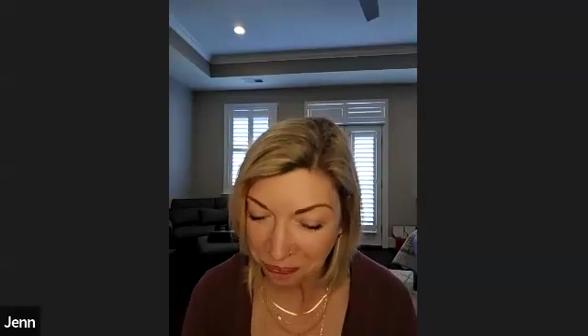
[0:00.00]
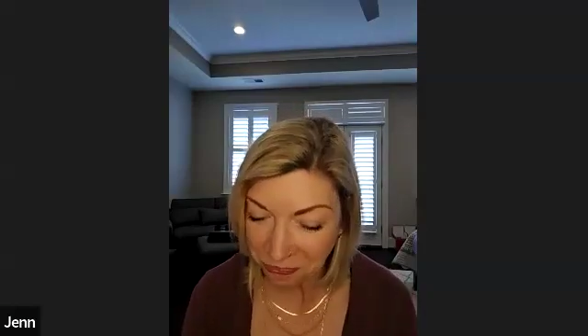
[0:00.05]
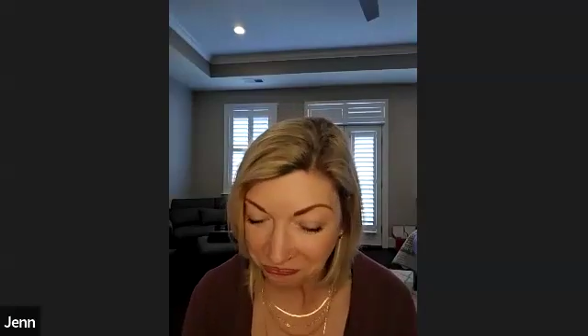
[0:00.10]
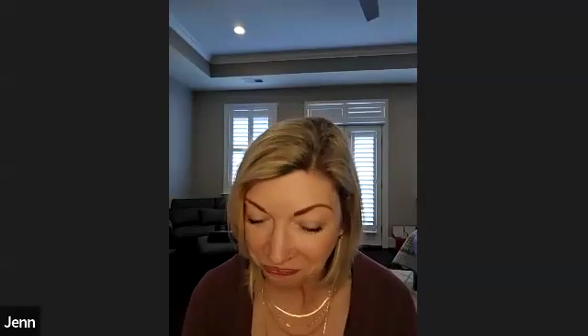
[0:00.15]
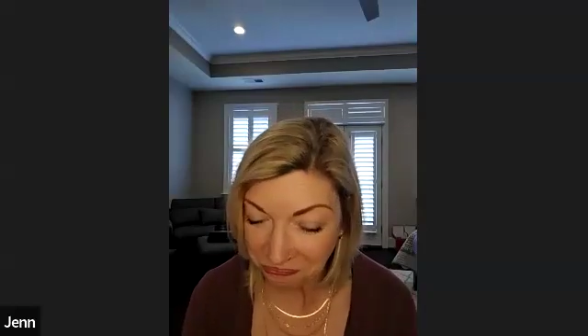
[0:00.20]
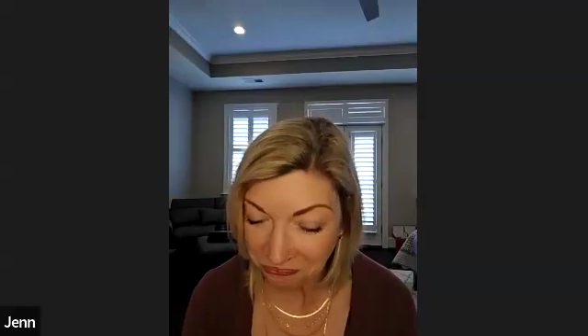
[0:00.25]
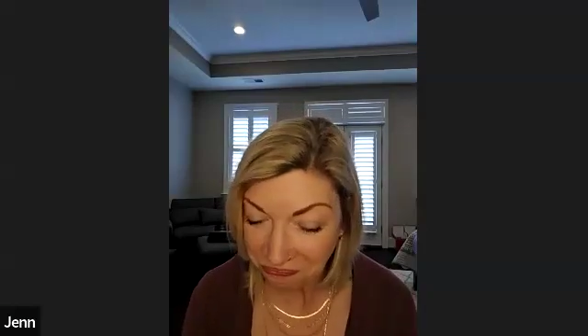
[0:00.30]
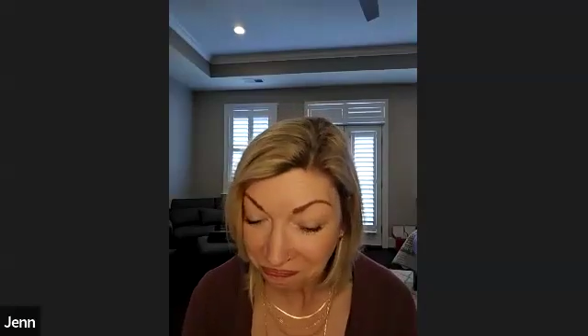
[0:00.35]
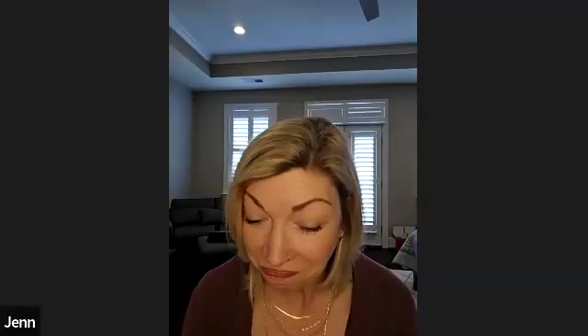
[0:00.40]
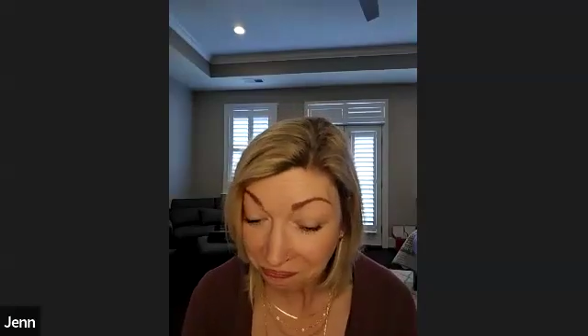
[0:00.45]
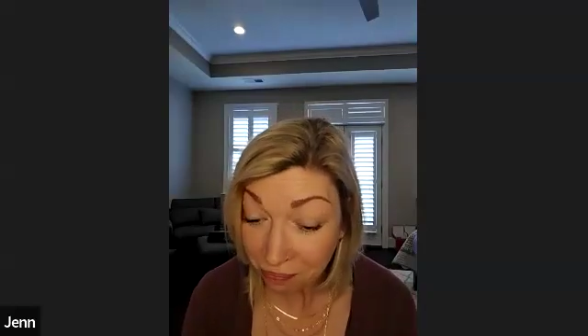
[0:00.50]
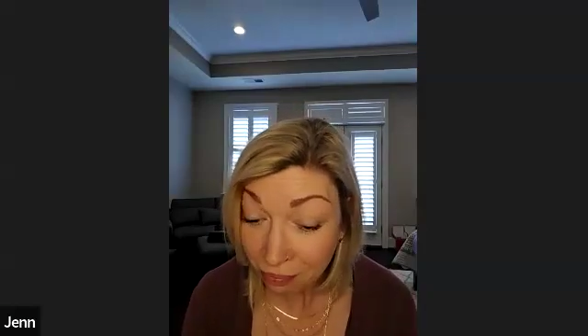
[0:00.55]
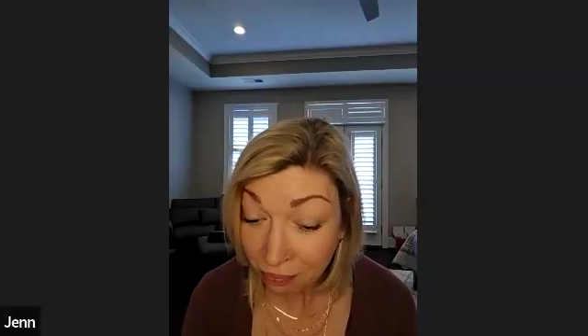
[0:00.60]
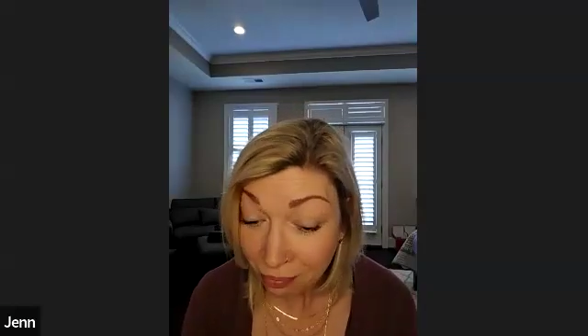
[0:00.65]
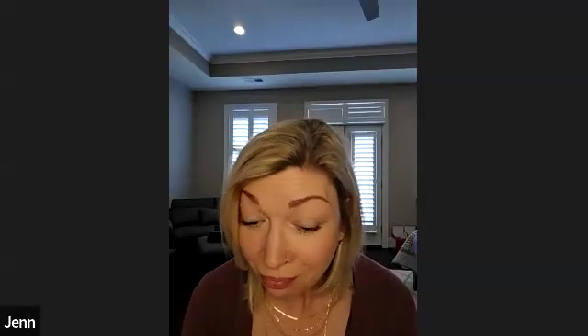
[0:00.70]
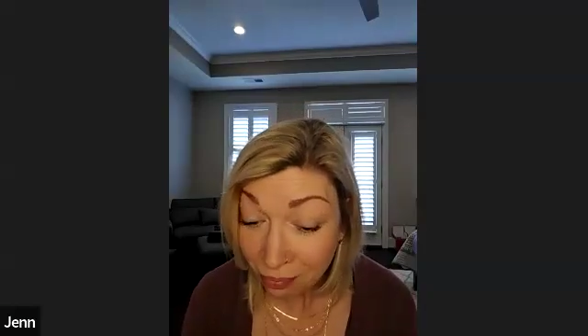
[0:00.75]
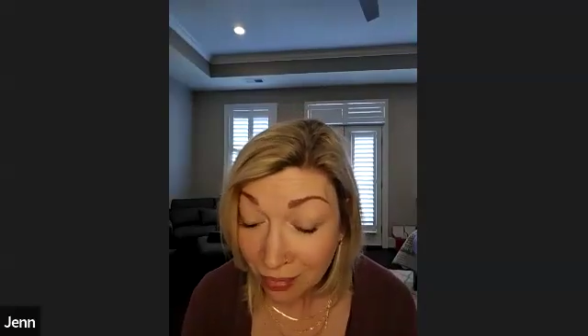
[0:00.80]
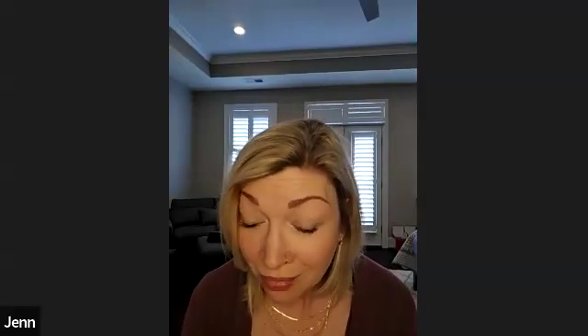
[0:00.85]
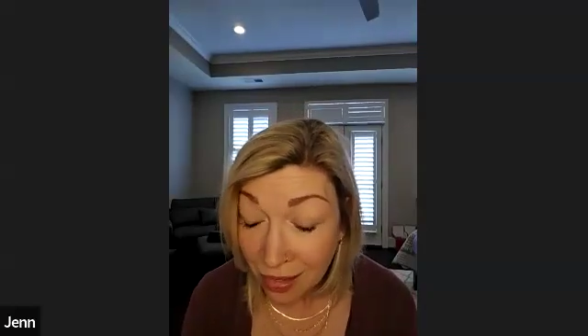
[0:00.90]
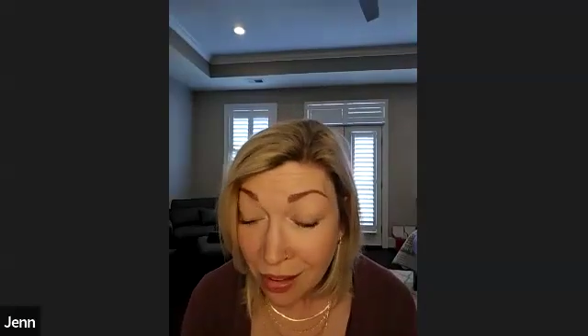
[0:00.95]
go.
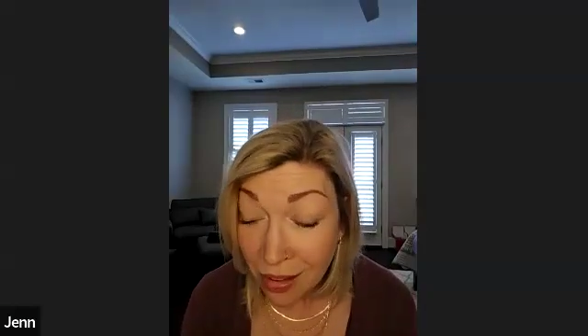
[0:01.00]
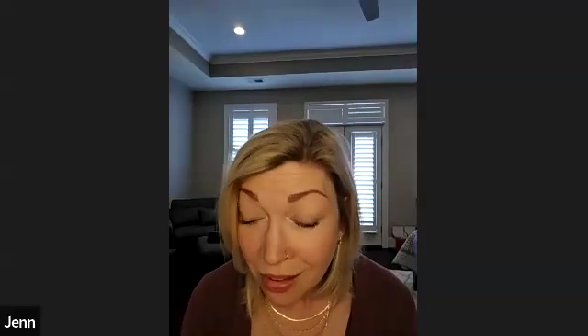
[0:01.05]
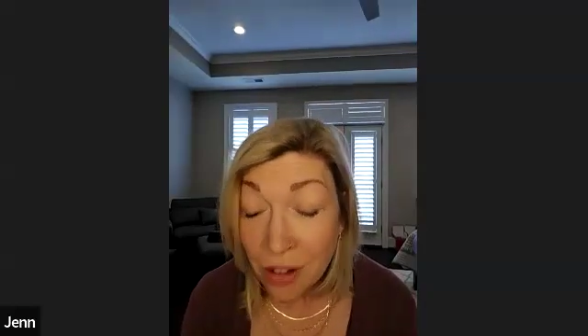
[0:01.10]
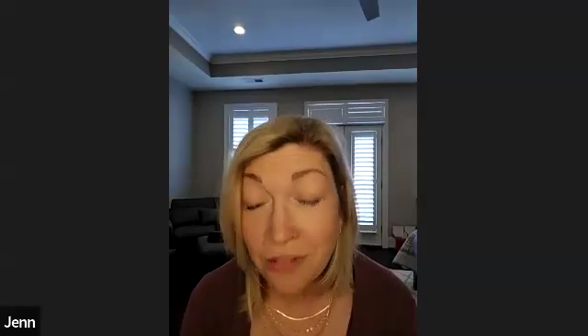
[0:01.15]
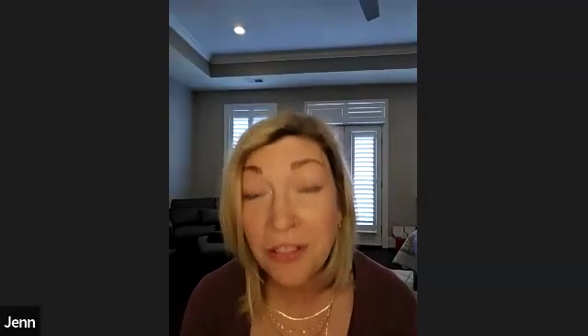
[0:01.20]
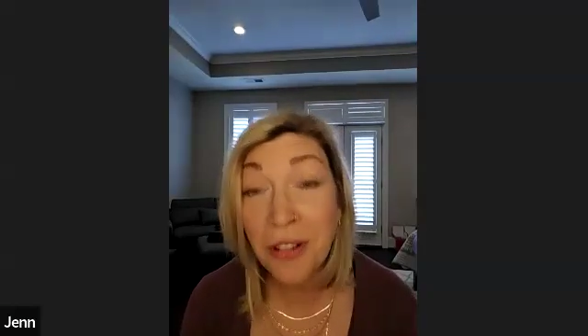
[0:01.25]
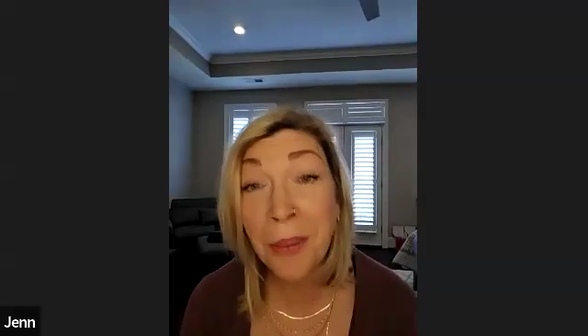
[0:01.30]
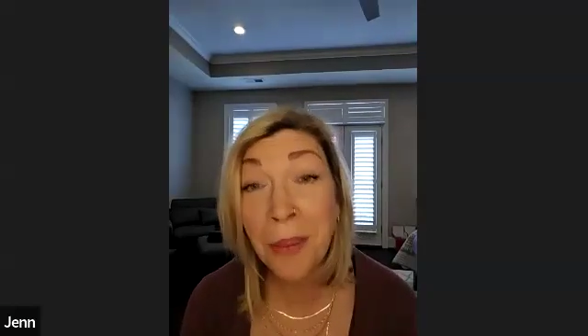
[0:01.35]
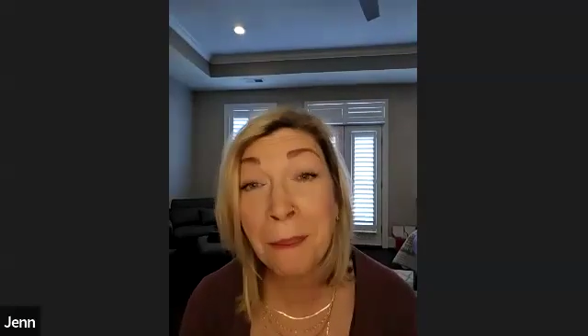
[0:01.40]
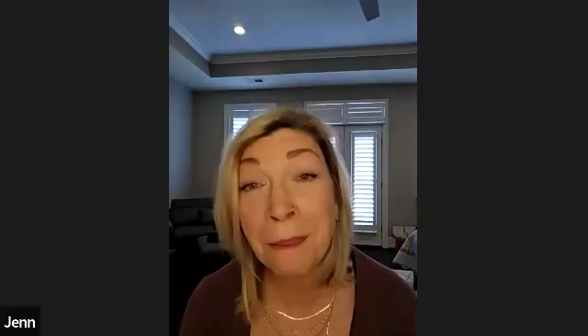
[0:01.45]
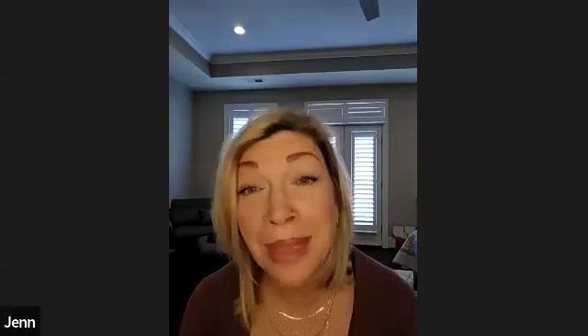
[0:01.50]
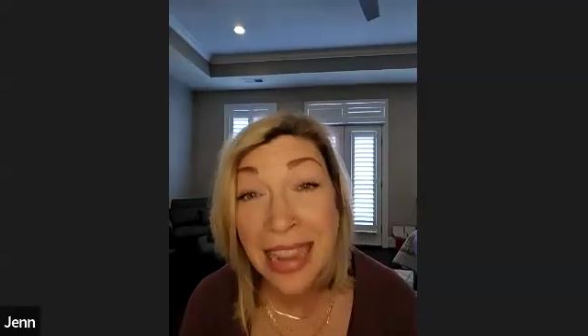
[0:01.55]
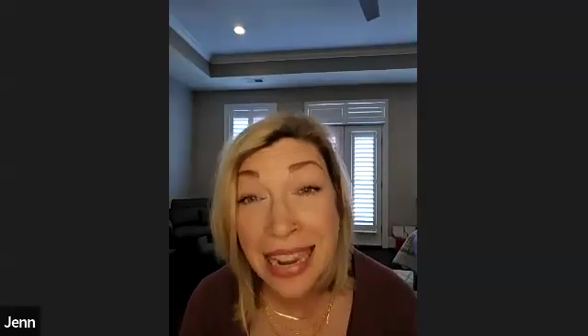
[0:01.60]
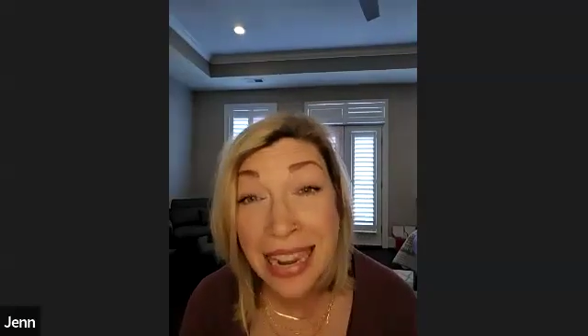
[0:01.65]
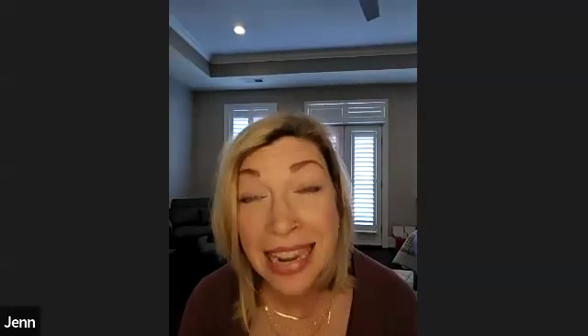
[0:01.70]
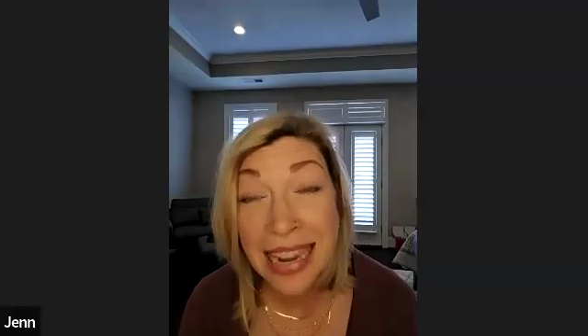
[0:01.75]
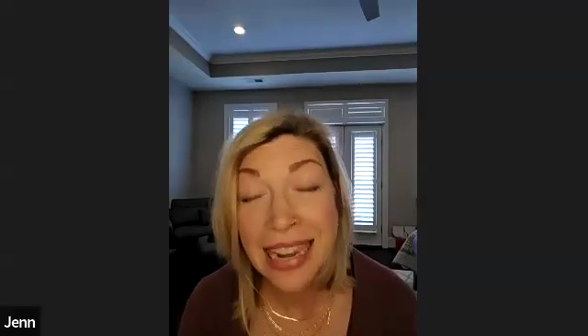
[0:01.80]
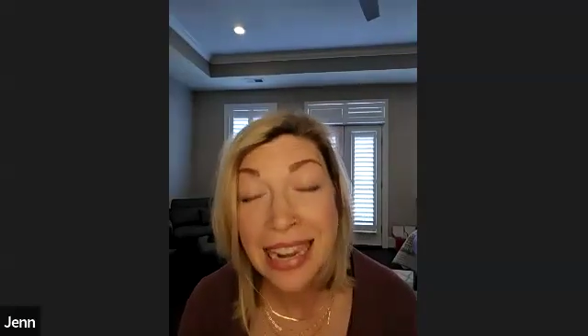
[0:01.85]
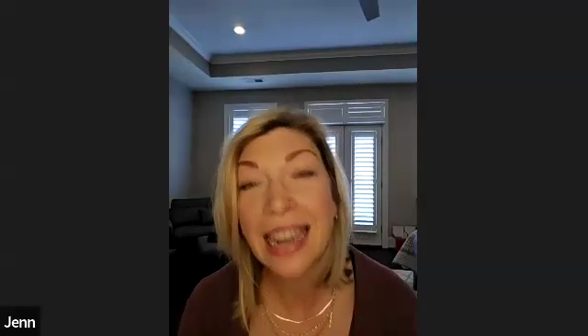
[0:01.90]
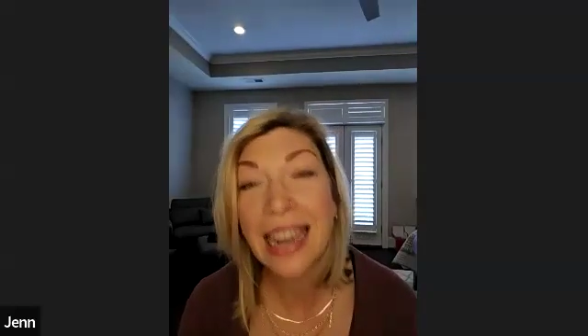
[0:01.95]
For
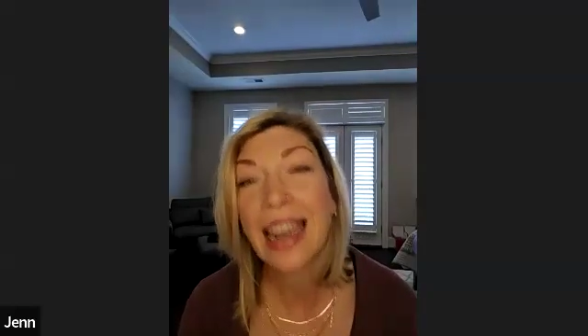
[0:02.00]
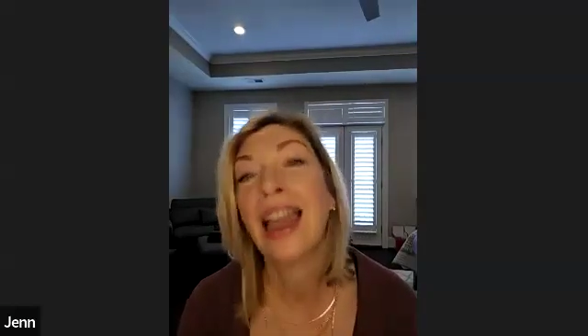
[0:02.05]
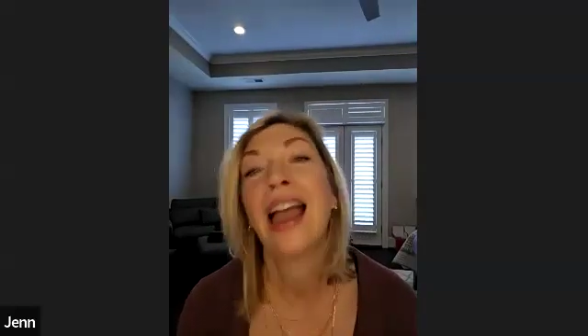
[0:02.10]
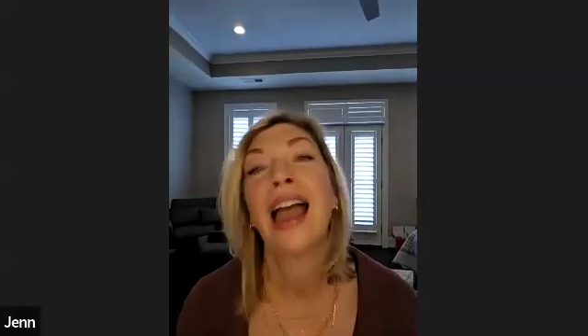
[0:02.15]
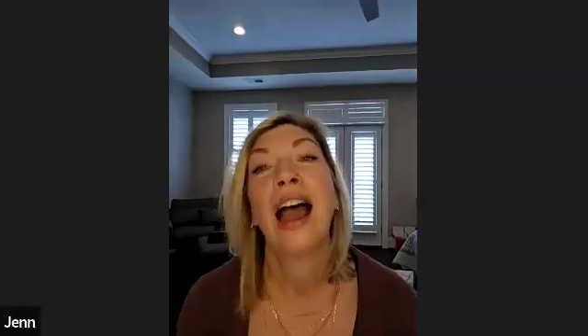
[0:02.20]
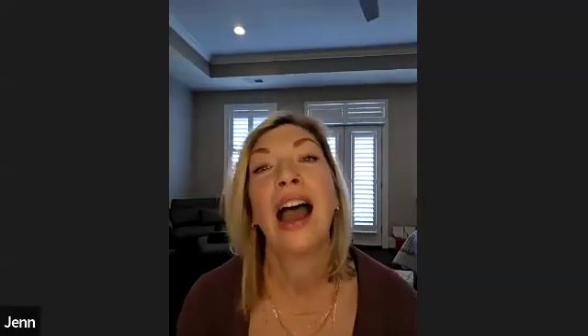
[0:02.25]
me,